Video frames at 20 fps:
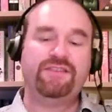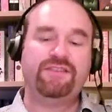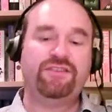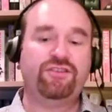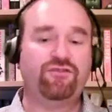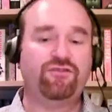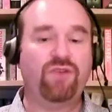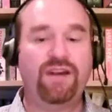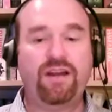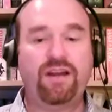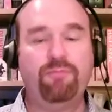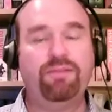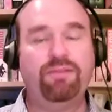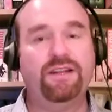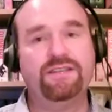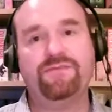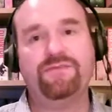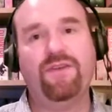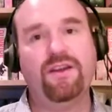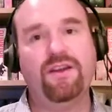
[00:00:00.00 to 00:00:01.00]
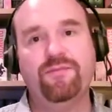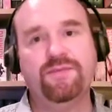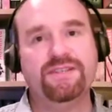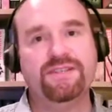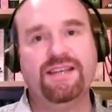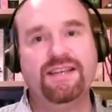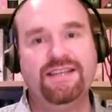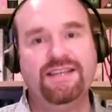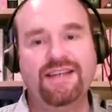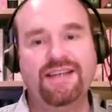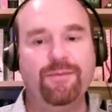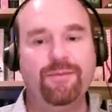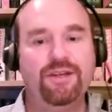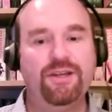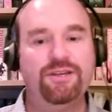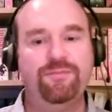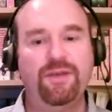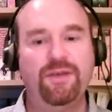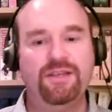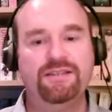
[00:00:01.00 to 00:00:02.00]
a straight up plus 5%
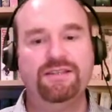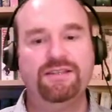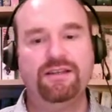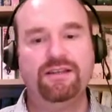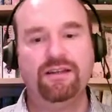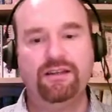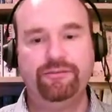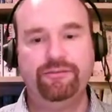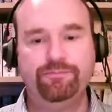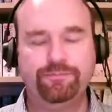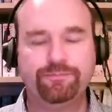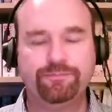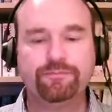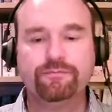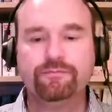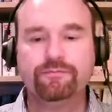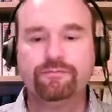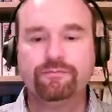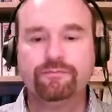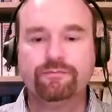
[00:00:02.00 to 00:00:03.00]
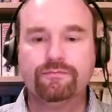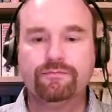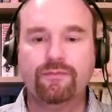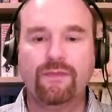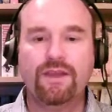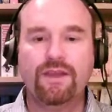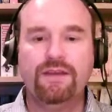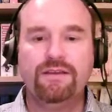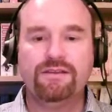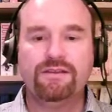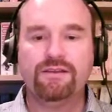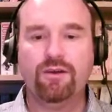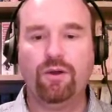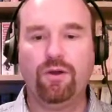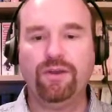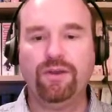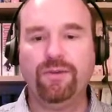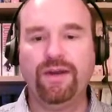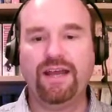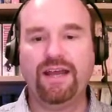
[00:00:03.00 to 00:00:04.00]
damage, basically. So
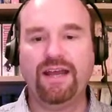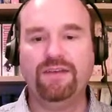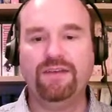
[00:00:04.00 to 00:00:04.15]
on the one hand,